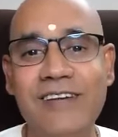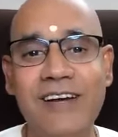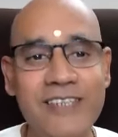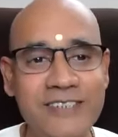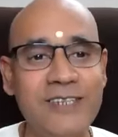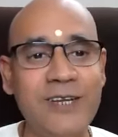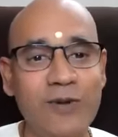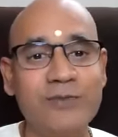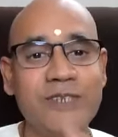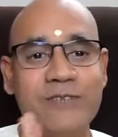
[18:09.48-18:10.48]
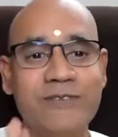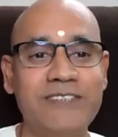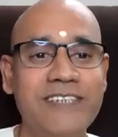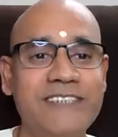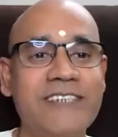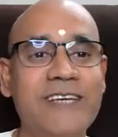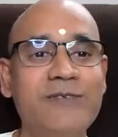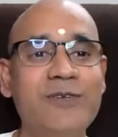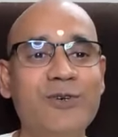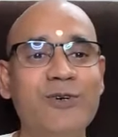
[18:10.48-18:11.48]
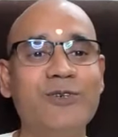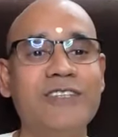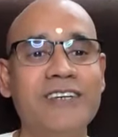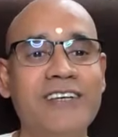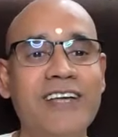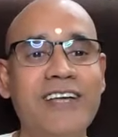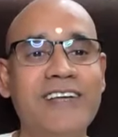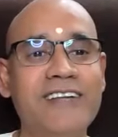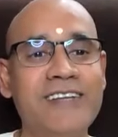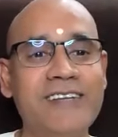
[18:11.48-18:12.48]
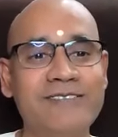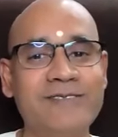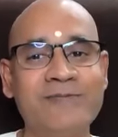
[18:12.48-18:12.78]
At least now observe. Next time when you go to the, yeah.